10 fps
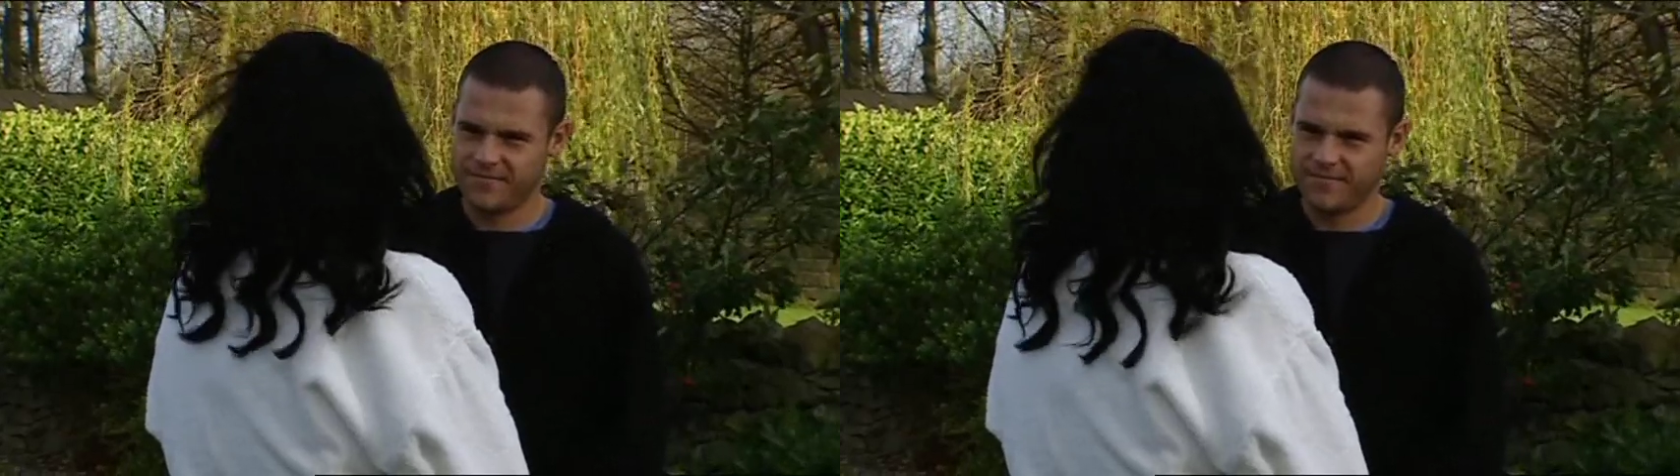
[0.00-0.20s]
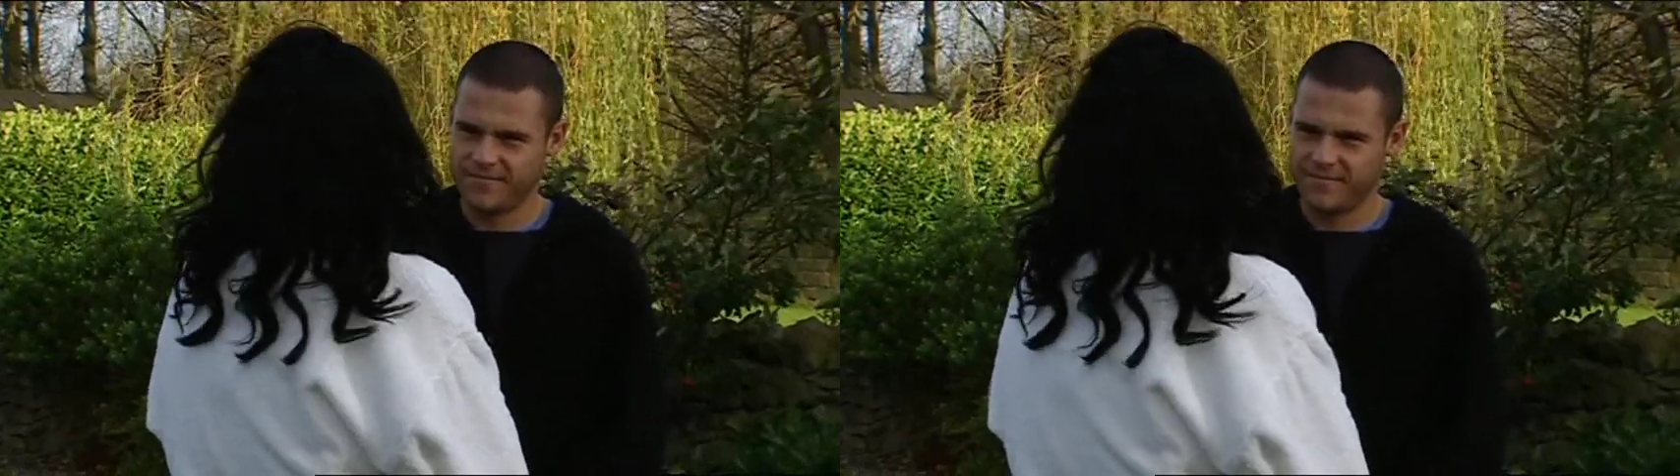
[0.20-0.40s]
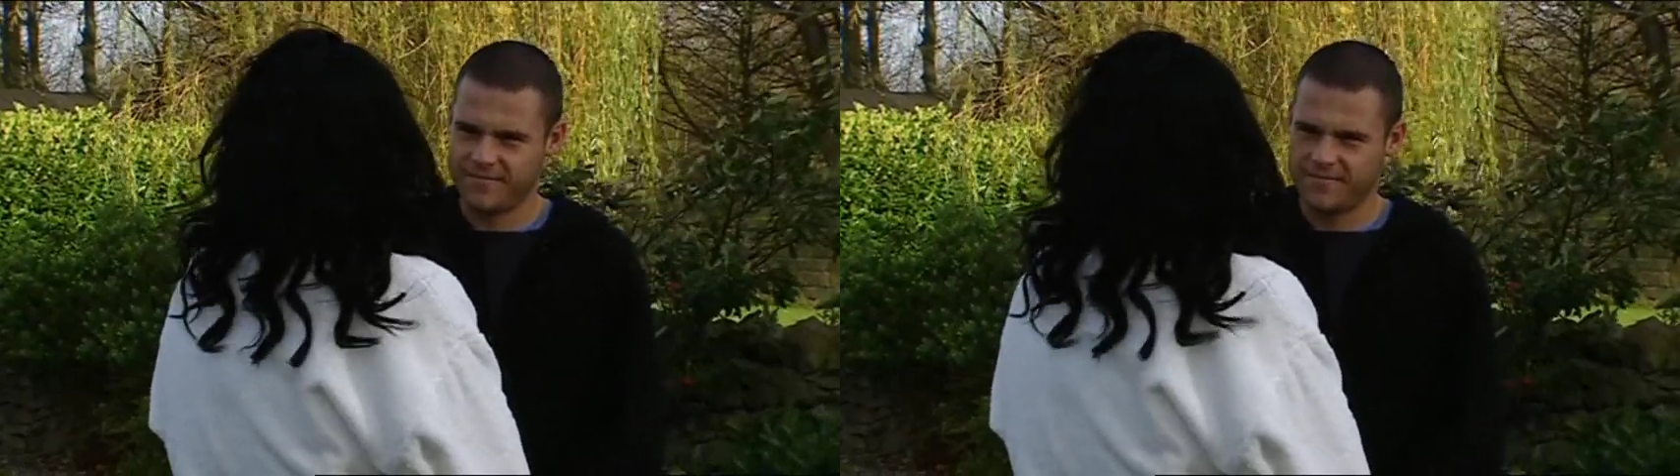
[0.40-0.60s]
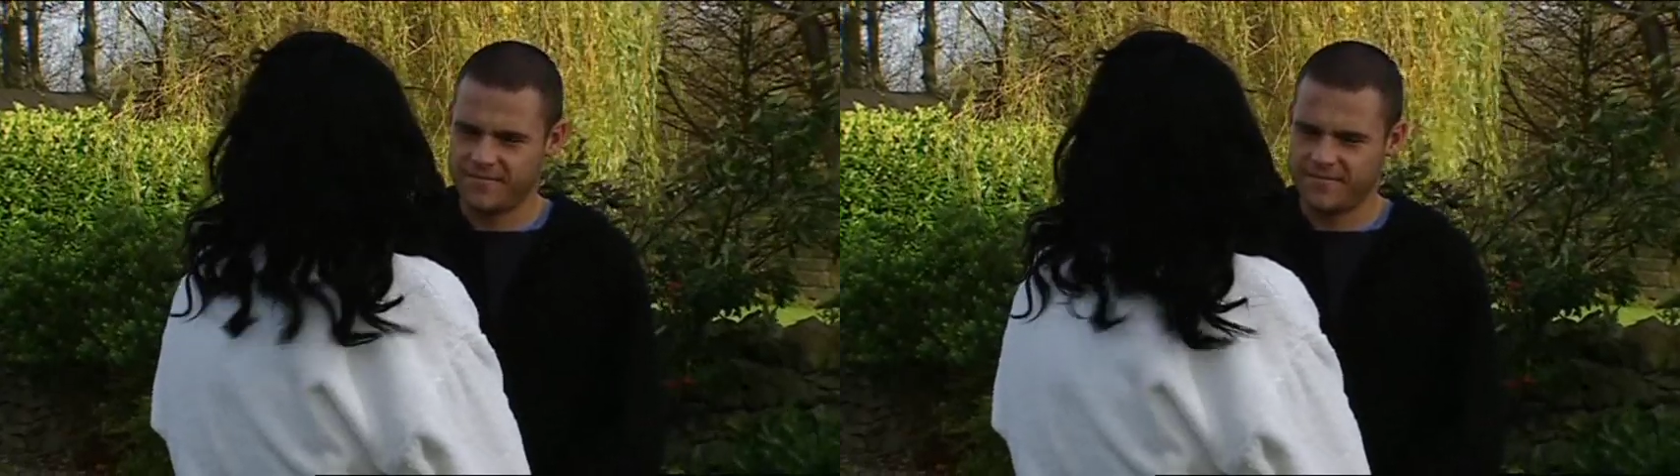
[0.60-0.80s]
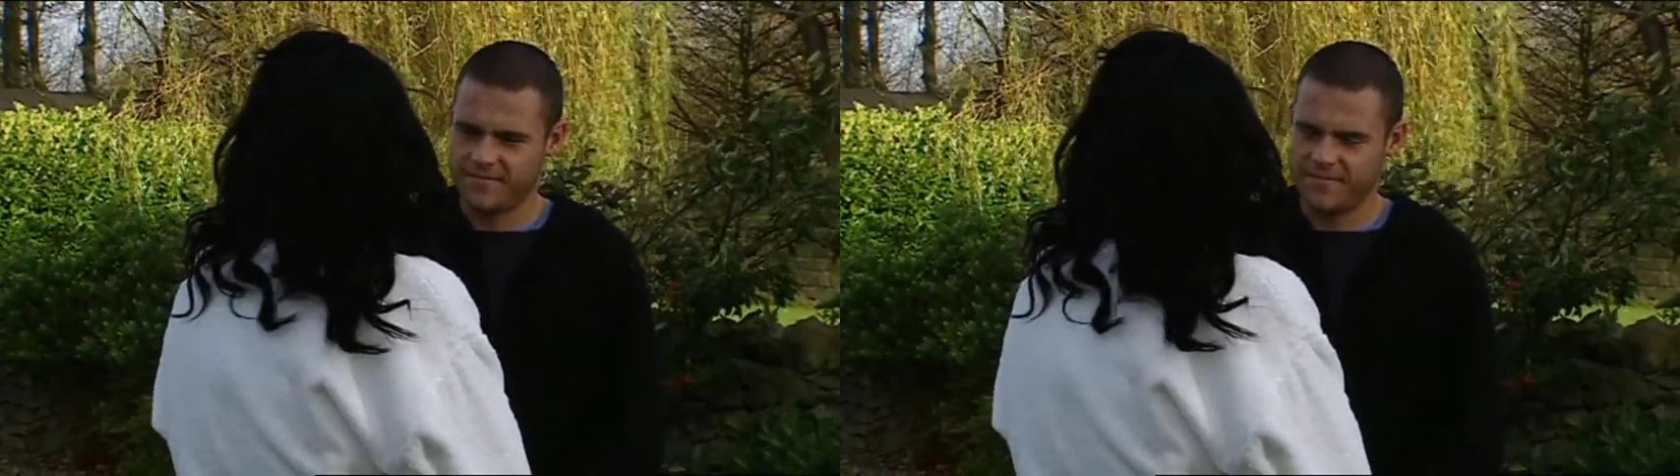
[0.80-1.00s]
okay?
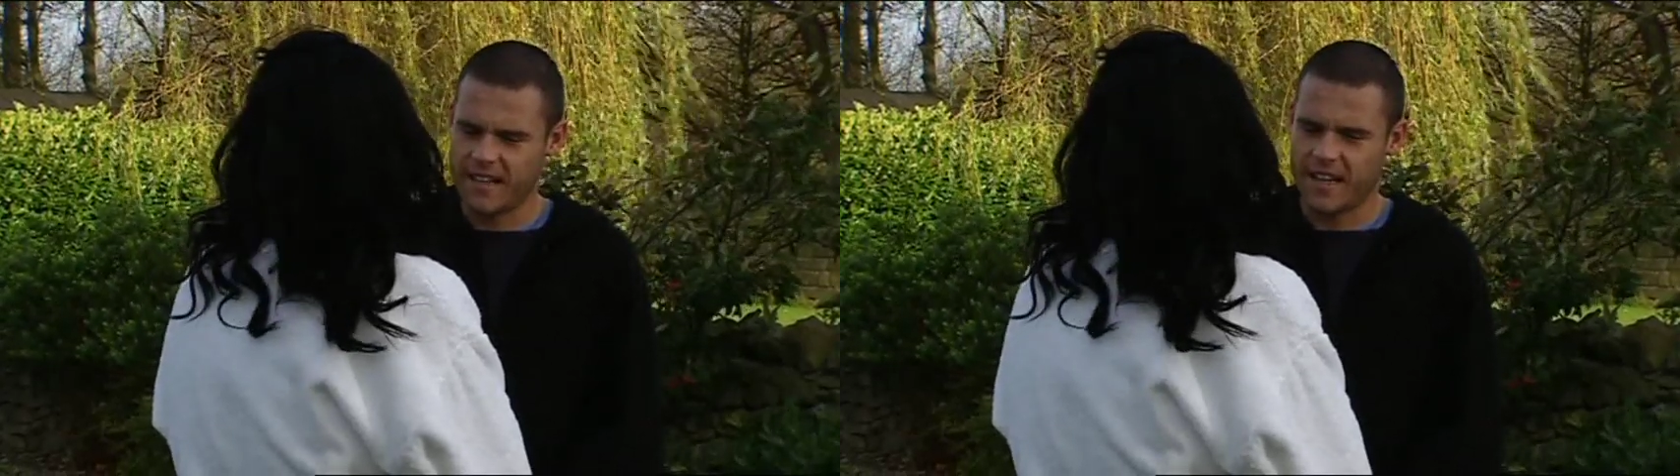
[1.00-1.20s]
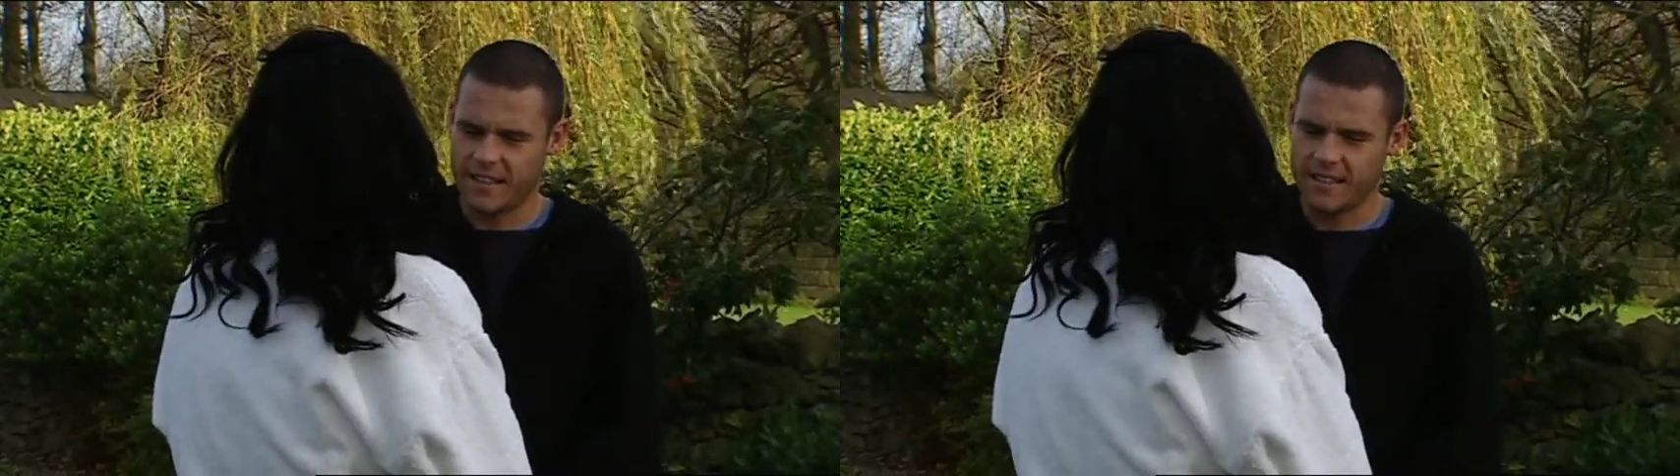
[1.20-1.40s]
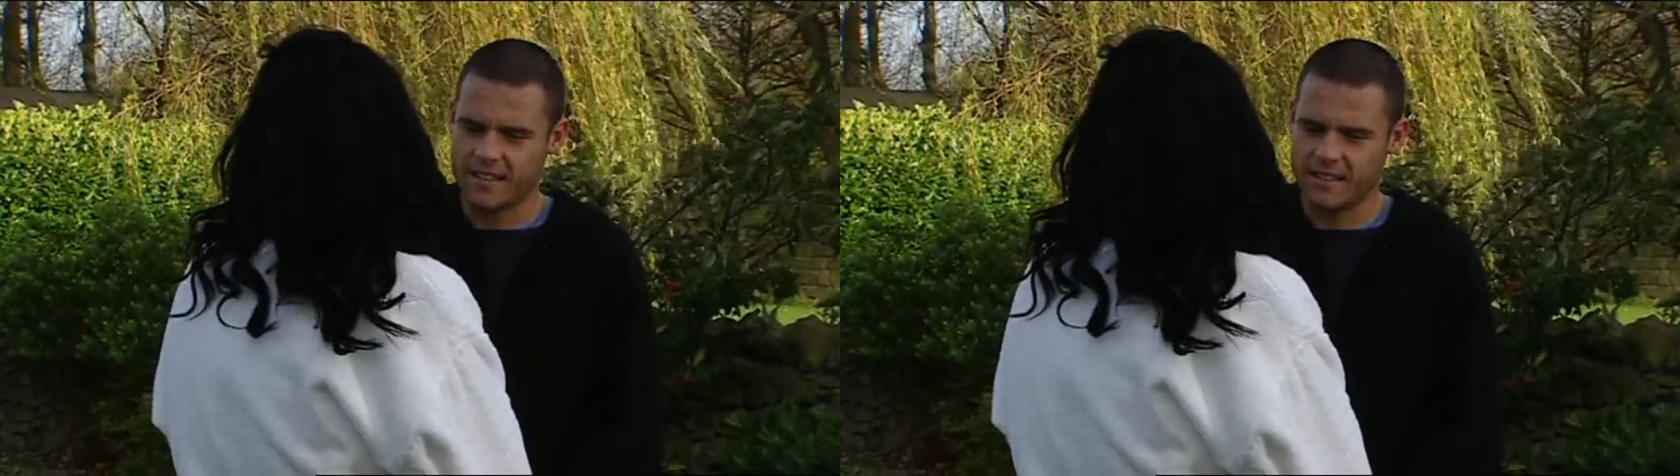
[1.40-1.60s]
Yeah.